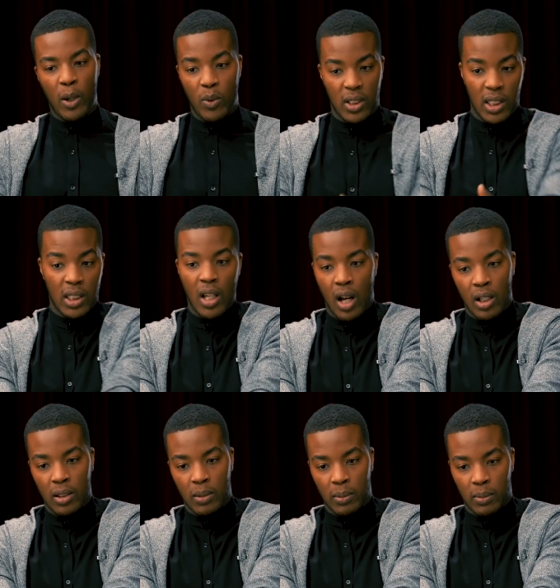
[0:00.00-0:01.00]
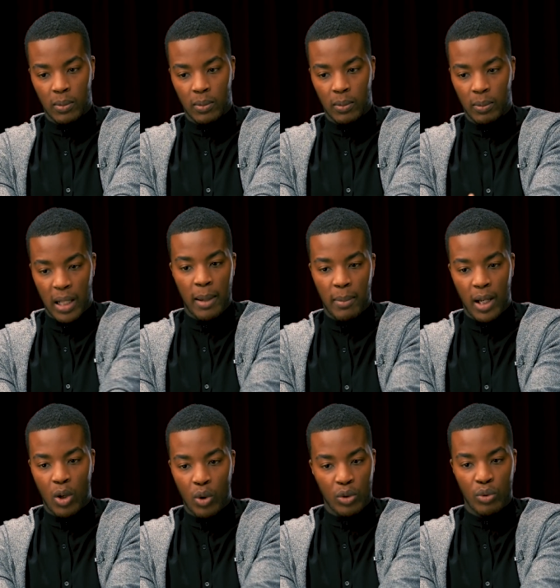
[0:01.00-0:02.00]
it was a young black
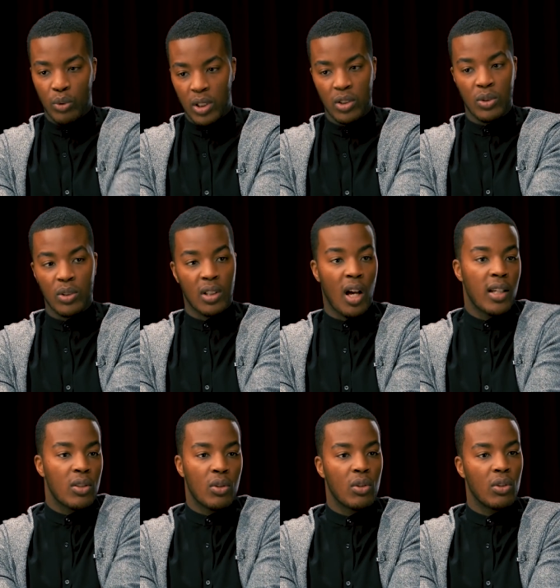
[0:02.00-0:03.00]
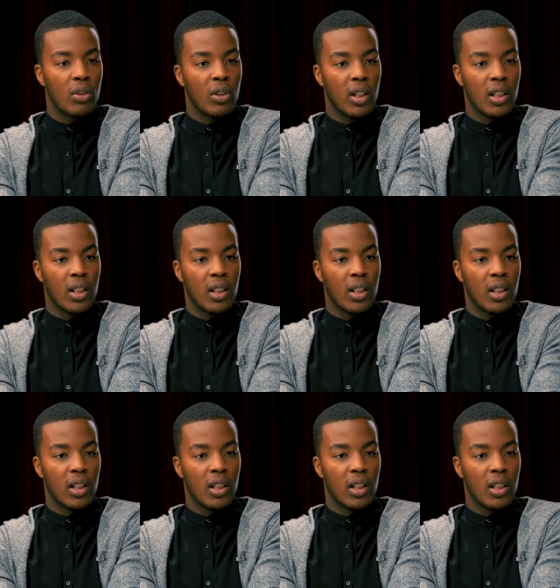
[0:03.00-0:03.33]
man going through issues in high school,